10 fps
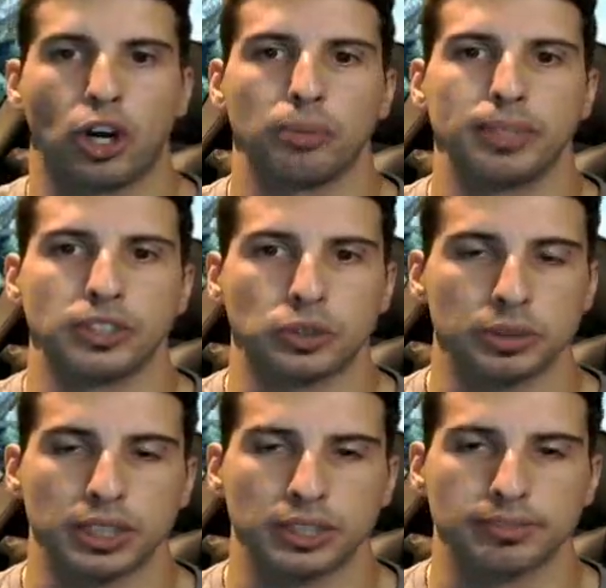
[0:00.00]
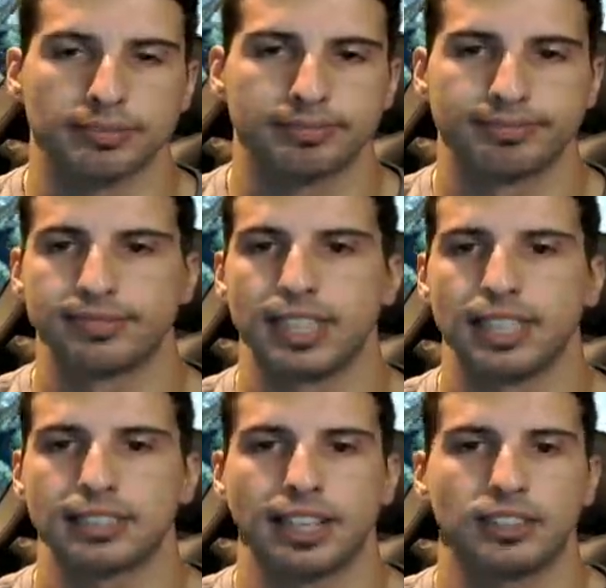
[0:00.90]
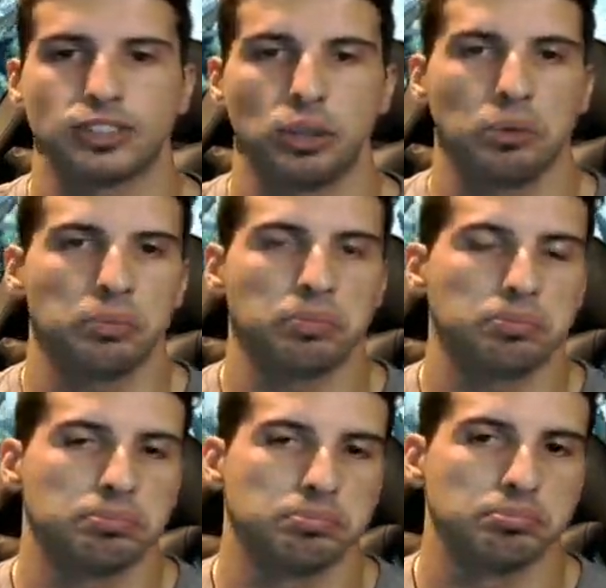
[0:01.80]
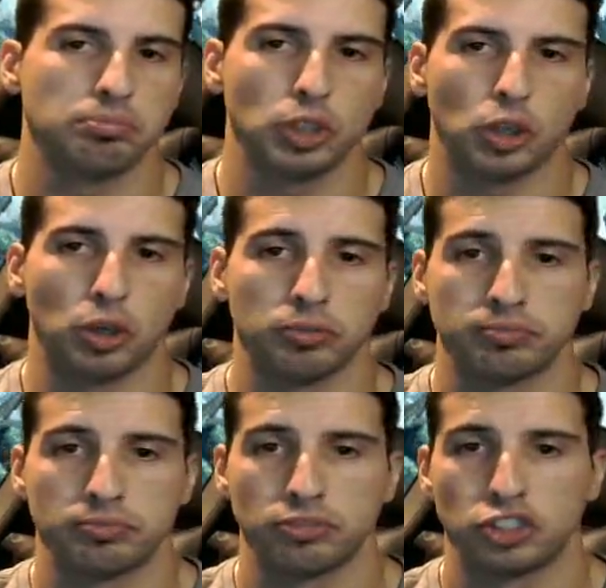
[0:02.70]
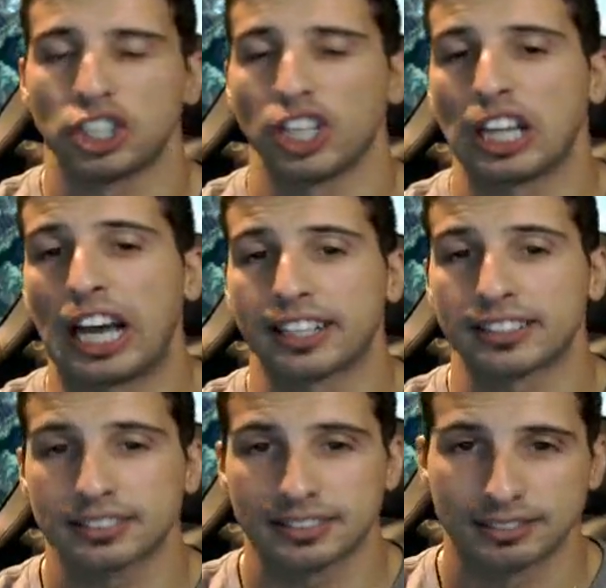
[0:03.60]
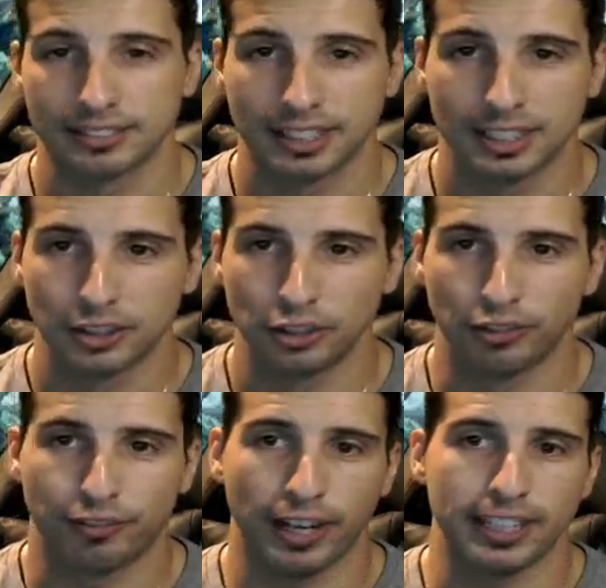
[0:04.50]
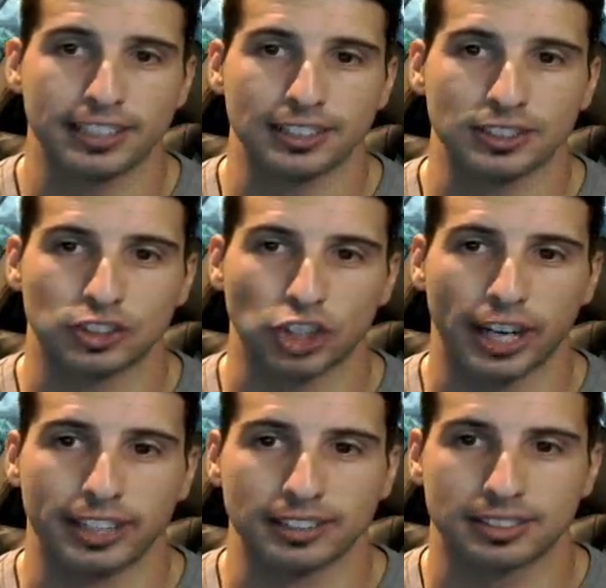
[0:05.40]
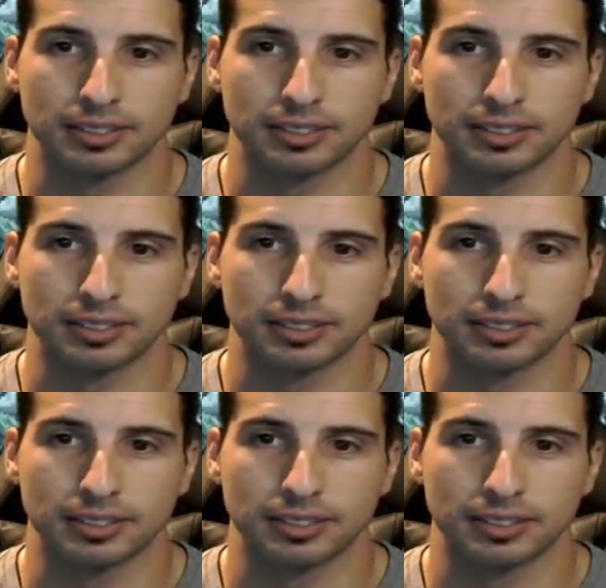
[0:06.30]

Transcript: and soothing. It's like, so, you know, chillax. You're fighting these giants.